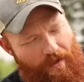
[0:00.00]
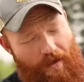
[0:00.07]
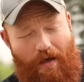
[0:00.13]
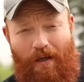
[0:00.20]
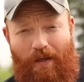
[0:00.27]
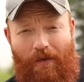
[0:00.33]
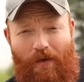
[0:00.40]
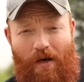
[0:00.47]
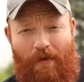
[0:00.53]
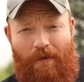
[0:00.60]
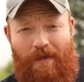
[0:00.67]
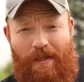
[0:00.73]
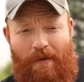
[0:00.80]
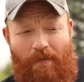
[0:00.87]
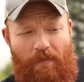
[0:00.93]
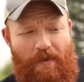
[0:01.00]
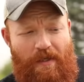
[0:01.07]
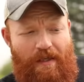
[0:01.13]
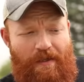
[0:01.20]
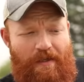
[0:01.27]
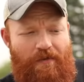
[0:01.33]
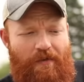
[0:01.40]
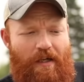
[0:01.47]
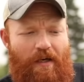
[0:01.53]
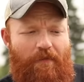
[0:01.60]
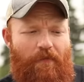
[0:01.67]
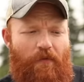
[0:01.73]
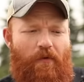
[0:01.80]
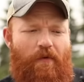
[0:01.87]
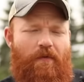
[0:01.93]
uh, along with the M&P, and then you'll get a
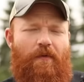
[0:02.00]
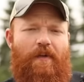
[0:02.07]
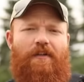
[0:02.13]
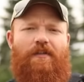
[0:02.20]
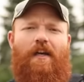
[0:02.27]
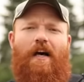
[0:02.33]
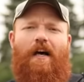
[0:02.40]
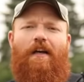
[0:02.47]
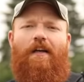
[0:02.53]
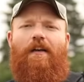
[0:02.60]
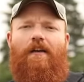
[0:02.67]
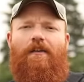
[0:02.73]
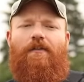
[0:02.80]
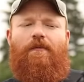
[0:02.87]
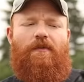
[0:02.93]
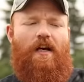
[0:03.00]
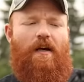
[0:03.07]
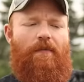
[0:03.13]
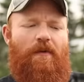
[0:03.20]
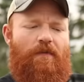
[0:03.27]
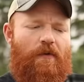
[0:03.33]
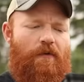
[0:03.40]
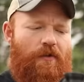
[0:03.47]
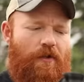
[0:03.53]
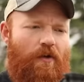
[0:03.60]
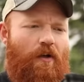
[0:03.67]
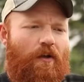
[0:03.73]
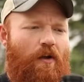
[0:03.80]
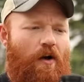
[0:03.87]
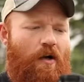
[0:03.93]
full review of this guy sometime in the future,
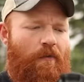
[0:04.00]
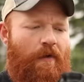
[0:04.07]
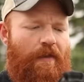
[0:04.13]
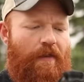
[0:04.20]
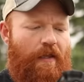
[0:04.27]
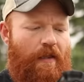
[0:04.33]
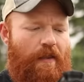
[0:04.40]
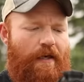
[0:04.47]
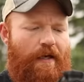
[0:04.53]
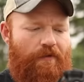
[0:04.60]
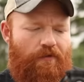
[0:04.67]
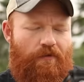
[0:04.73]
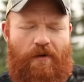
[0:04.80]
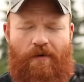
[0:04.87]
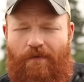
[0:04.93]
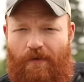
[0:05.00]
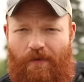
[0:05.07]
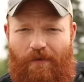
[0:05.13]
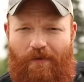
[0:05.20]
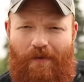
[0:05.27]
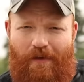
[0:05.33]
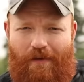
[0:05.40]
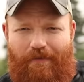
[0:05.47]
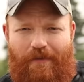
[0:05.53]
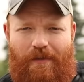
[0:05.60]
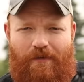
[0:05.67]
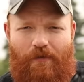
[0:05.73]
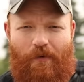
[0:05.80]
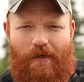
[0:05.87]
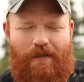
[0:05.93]
along with the 1,000 round review of
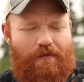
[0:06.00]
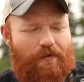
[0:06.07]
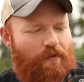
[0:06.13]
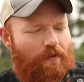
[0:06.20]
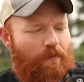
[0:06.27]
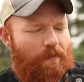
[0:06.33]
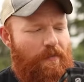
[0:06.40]
the 22